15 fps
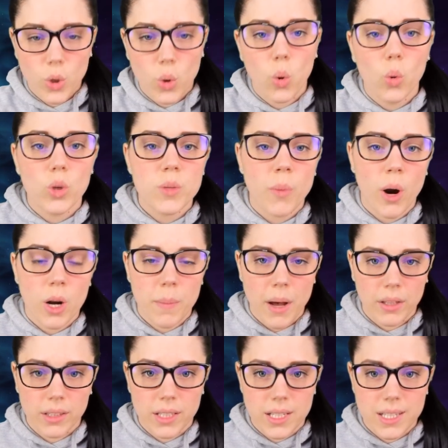The coolest part
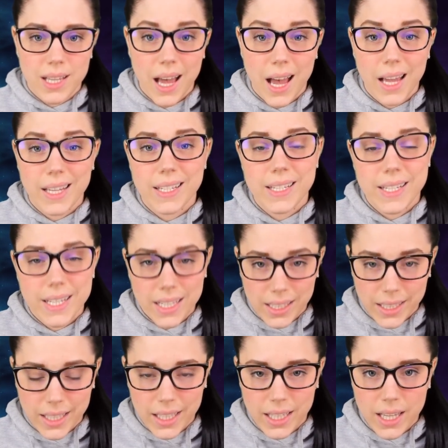about this,
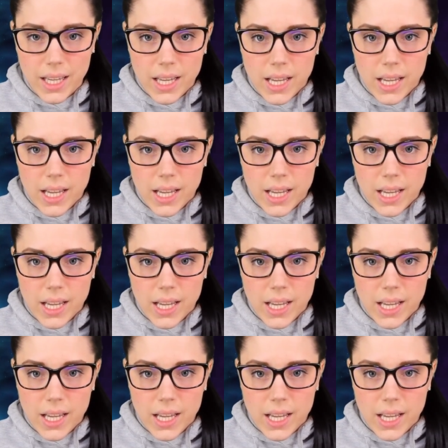ideally,